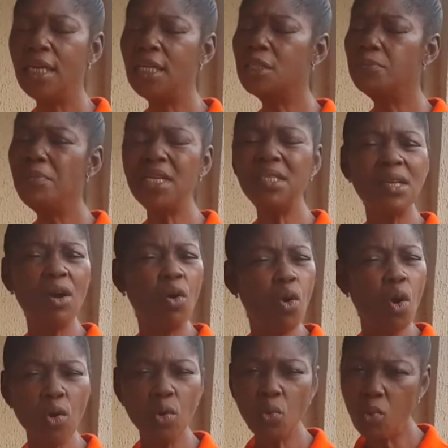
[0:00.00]
It means the
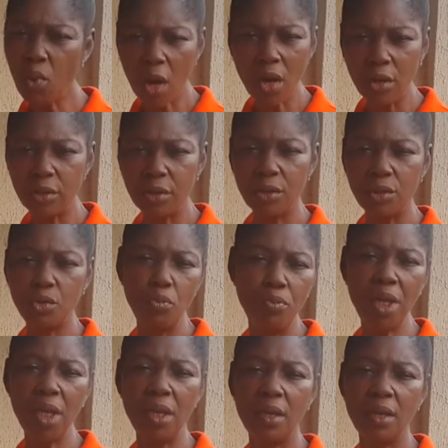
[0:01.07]
whole world to
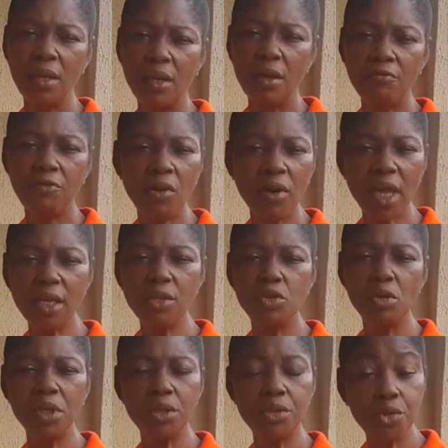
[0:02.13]
me for girls
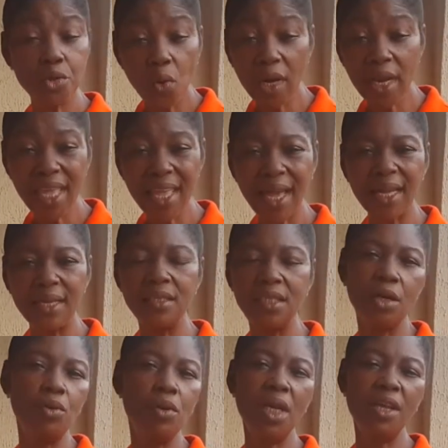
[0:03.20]
to be truly and
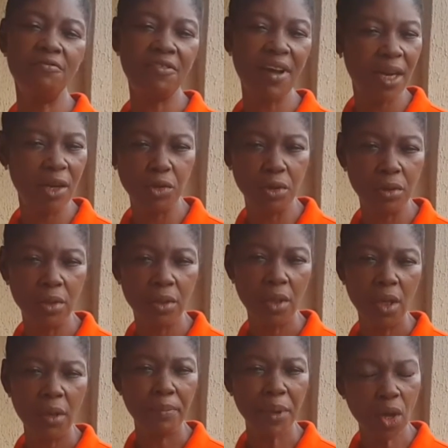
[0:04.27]
genuinely valued,
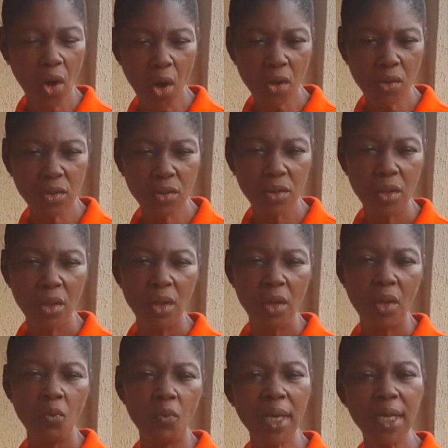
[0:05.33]
because
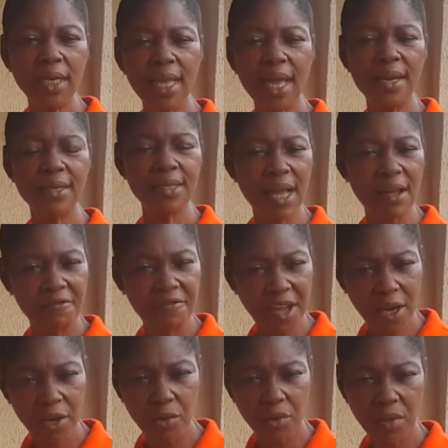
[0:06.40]
when girls are
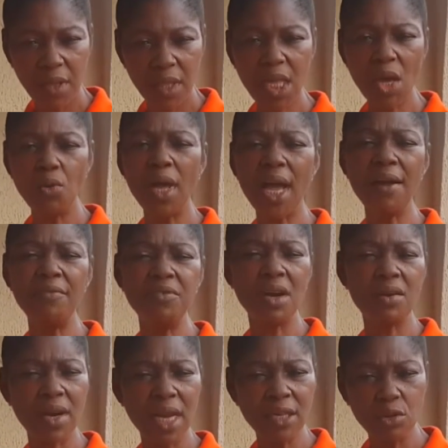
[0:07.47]
valued, they will have the
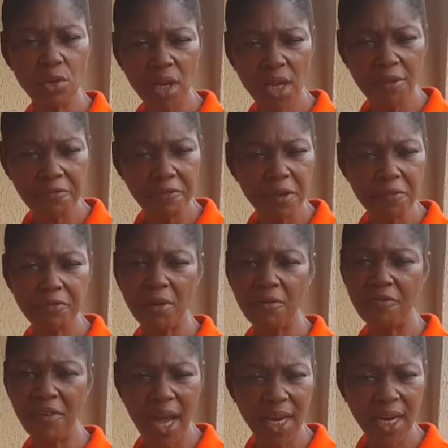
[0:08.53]
right to live free
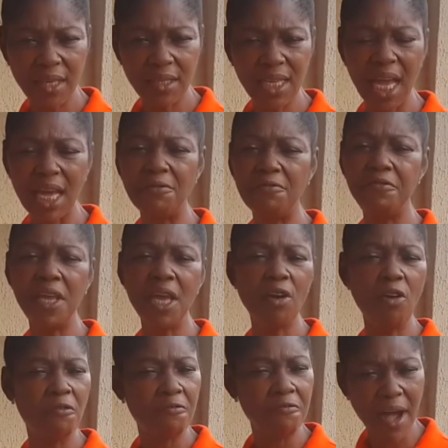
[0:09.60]
from violence and fear
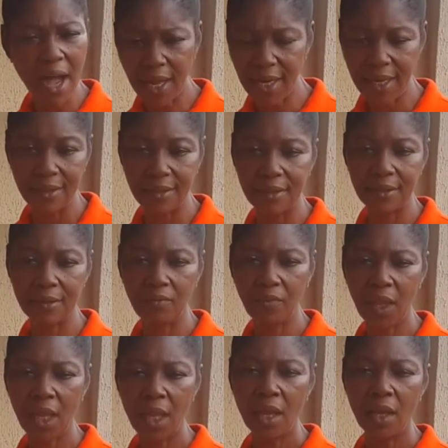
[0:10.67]
of violence.
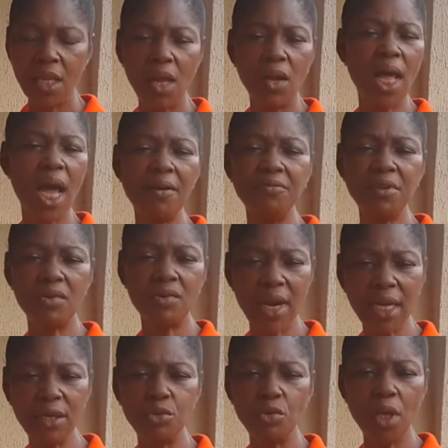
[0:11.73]
They'll have the
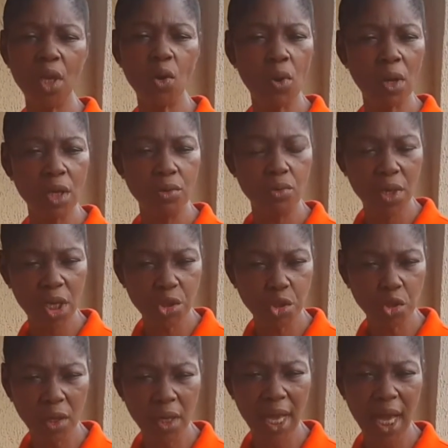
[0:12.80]
right to equal
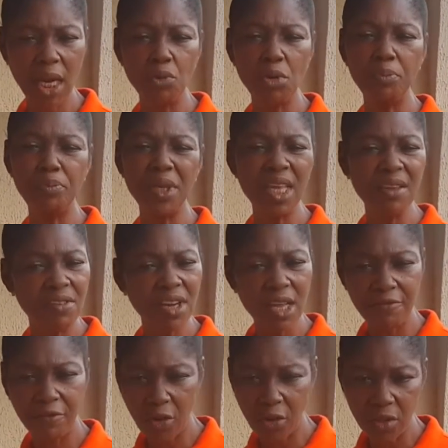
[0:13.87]
education and will be given
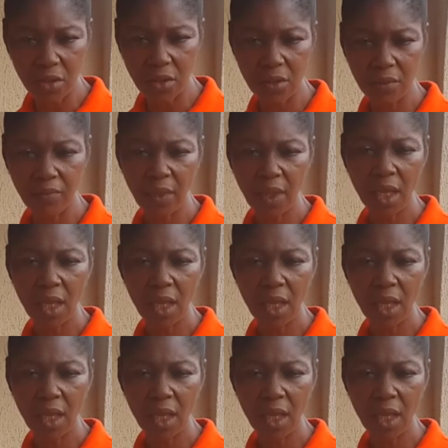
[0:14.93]
a voice.